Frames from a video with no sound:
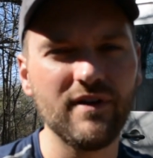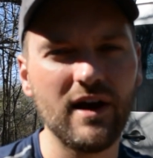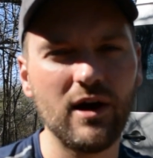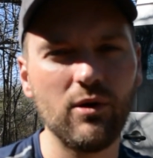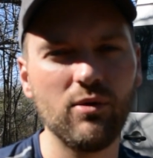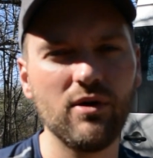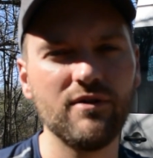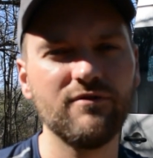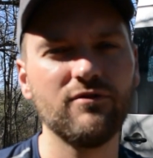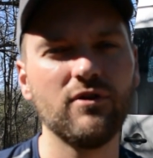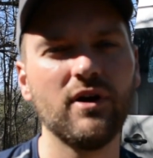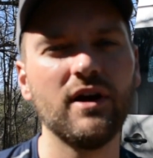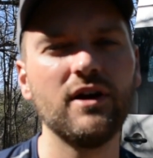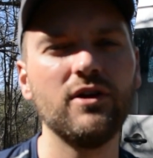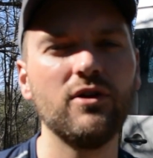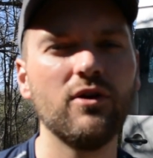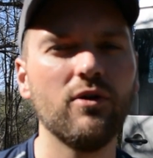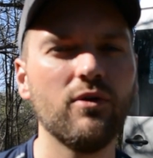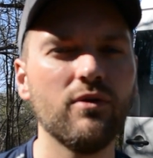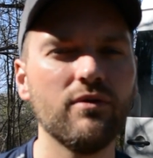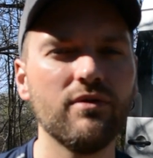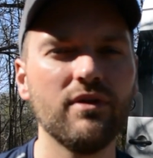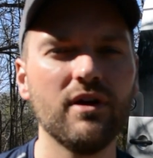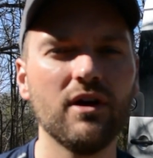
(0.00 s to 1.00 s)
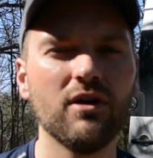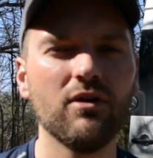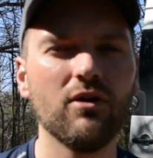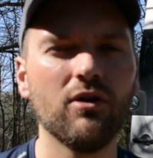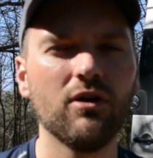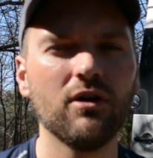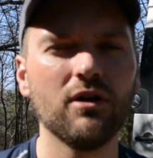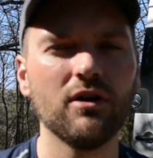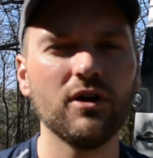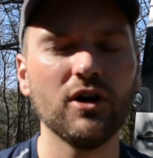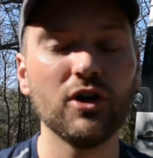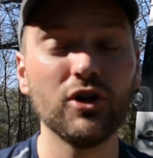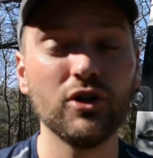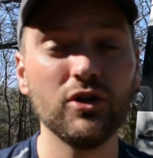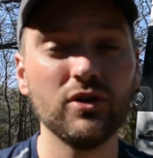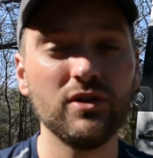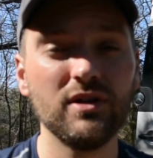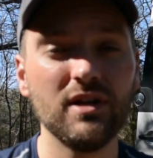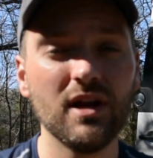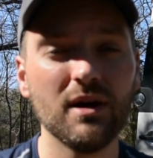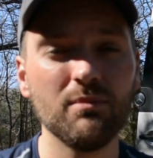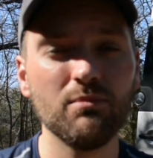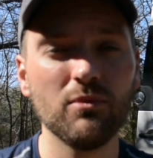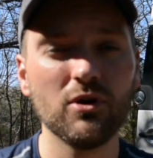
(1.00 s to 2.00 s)
However, I know there are a
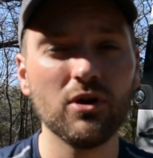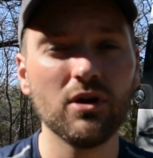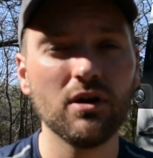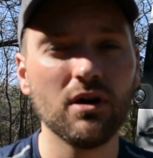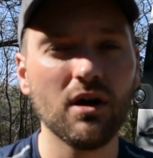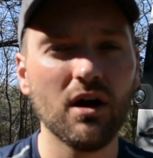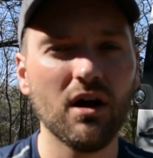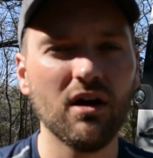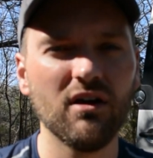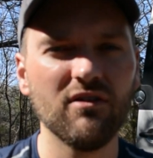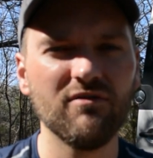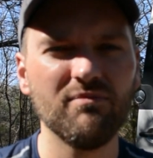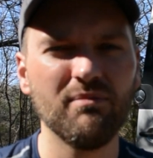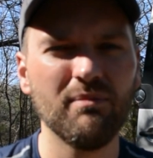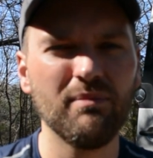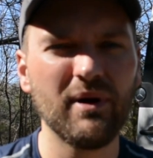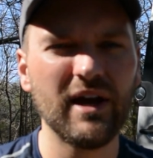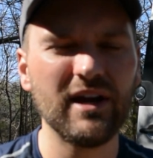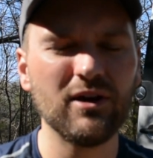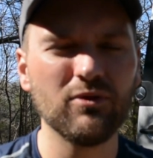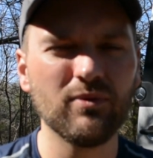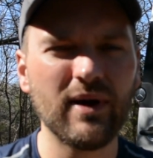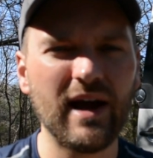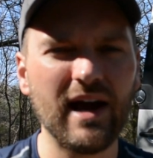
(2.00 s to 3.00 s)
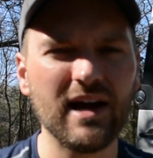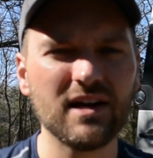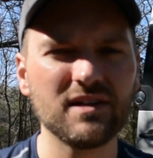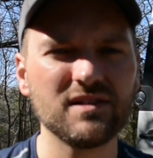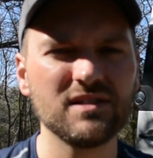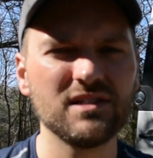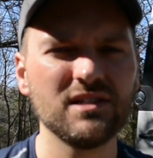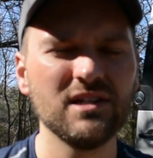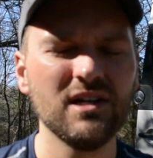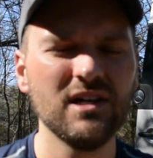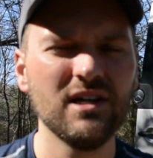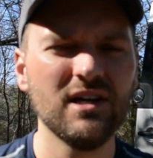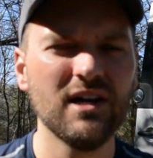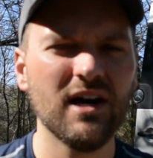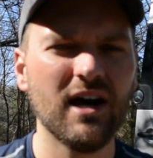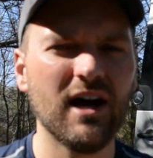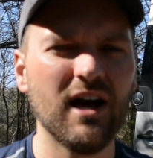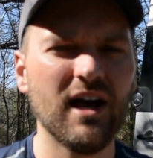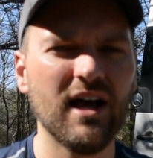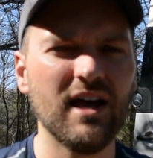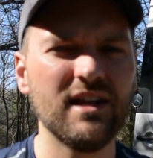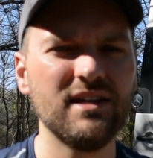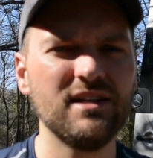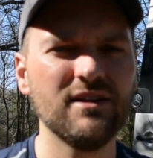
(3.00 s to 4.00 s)
good number of bike racks
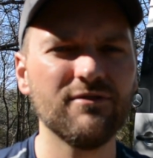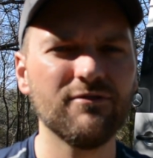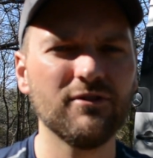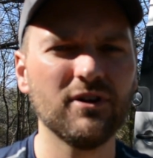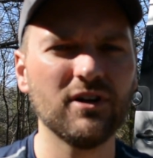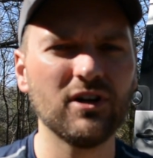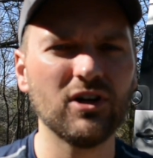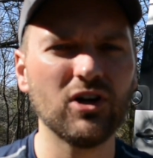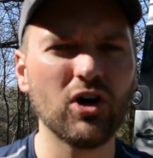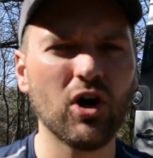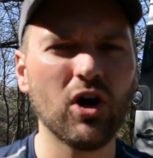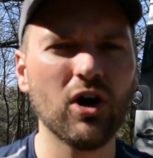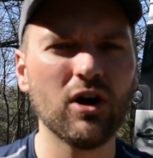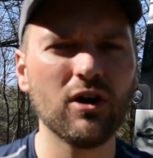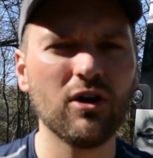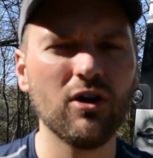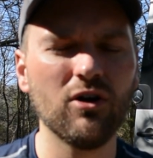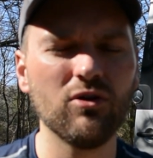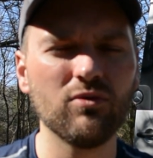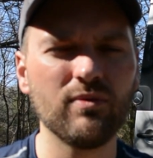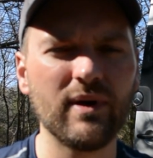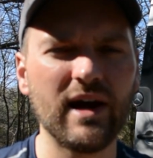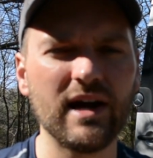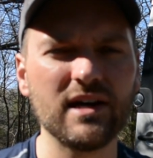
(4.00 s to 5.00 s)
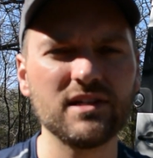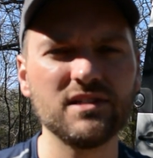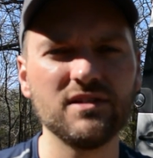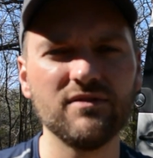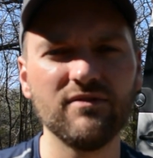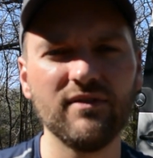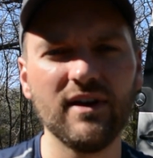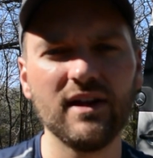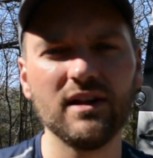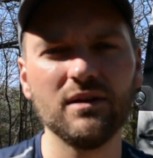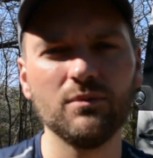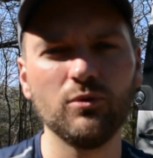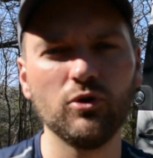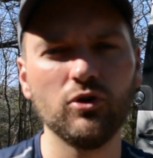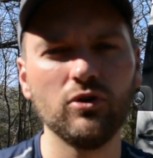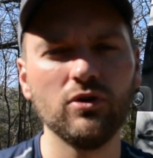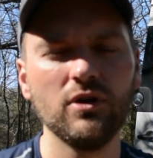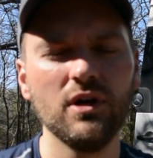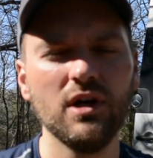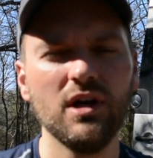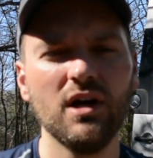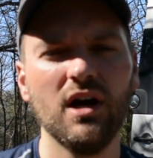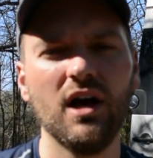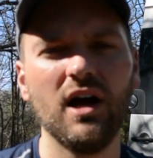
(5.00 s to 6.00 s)
and different cargo racks available
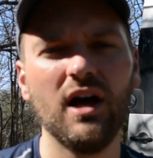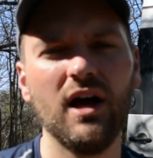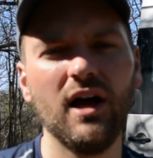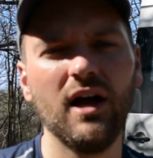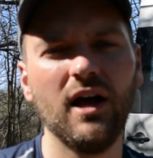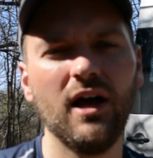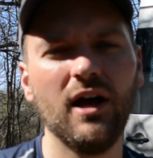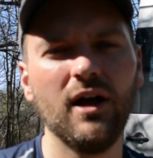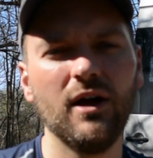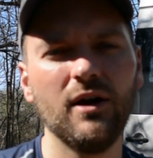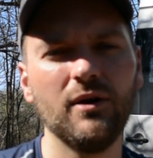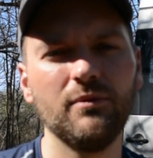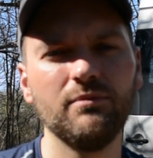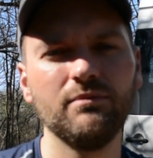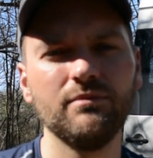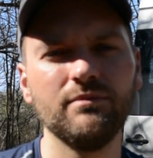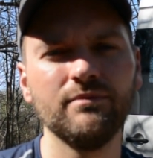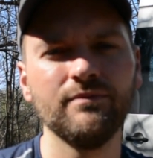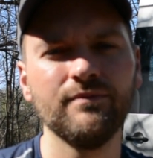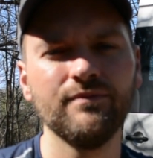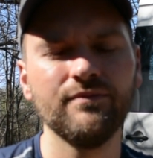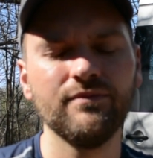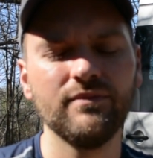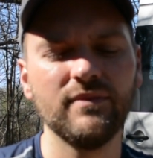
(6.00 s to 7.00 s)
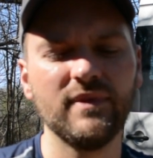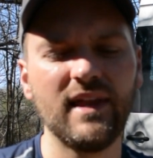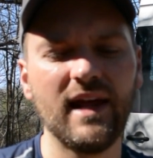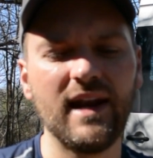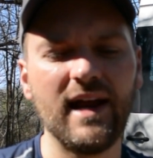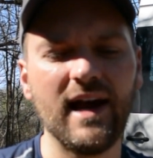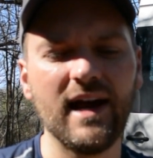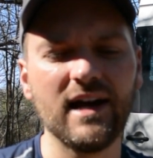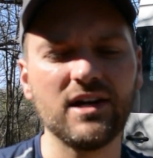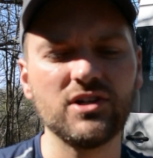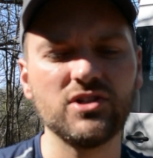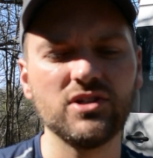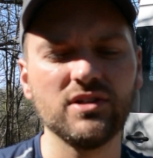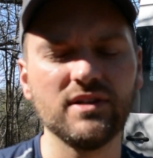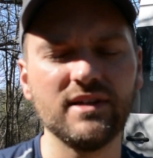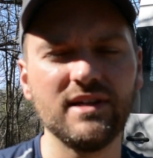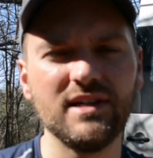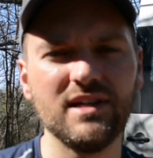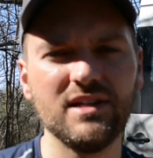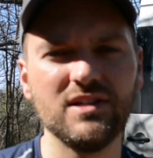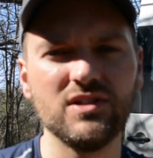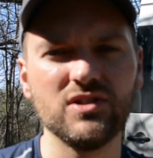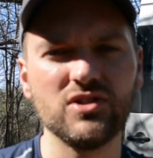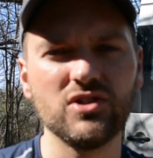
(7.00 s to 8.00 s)
that
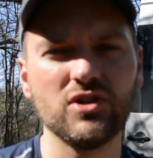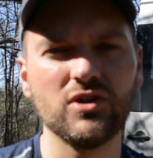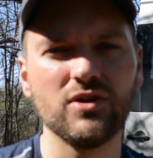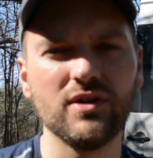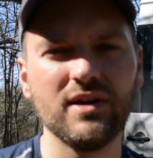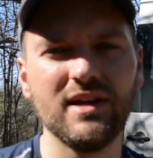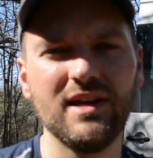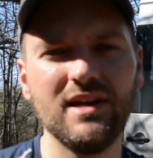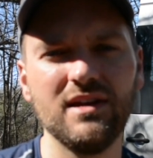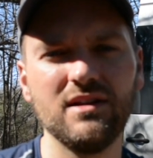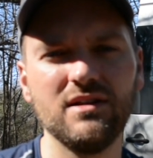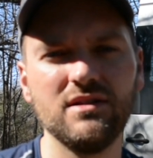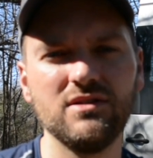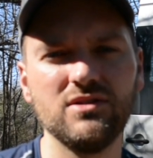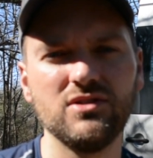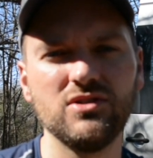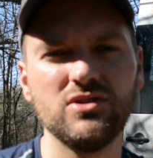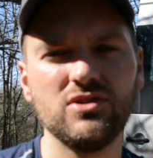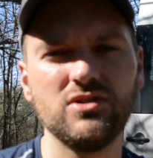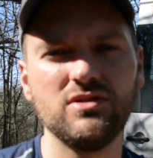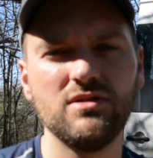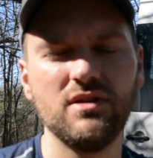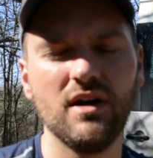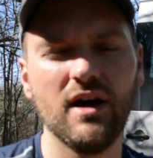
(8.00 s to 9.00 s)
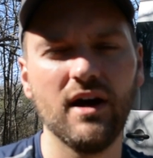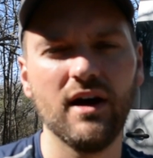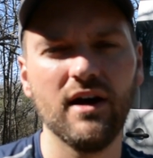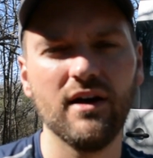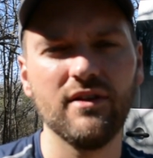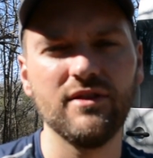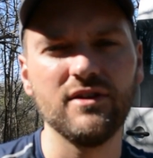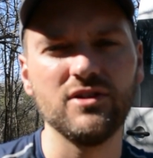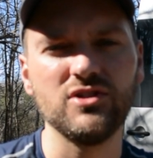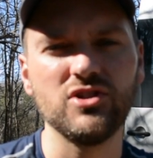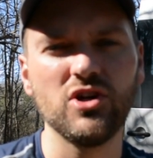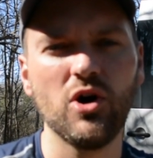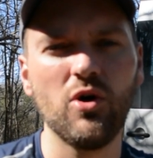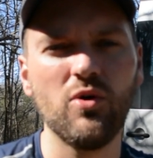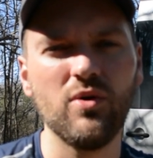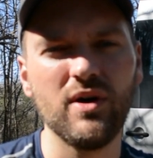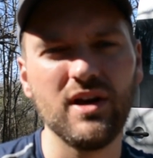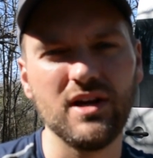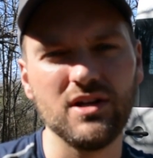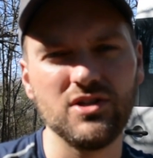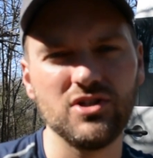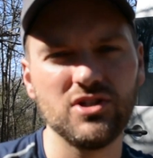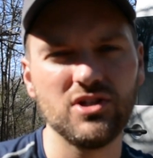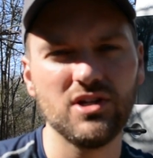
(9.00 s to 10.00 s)
actually insert in the tow
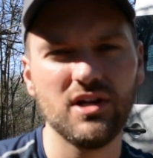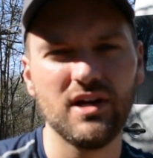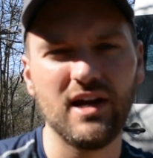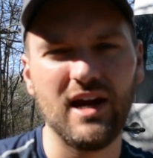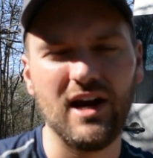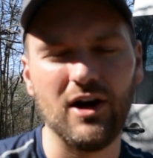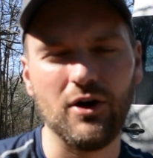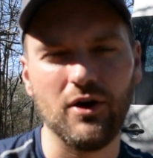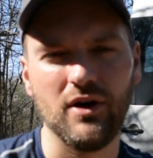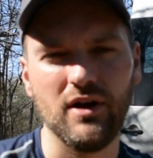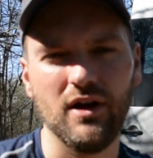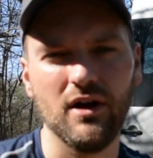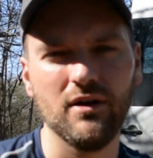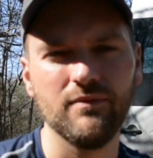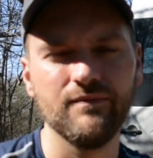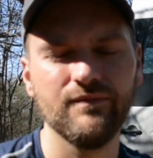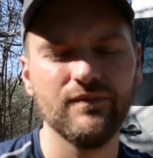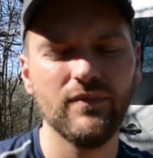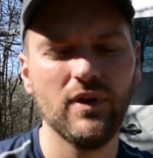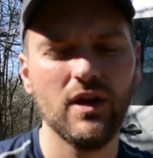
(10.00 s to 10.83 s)
hitch area.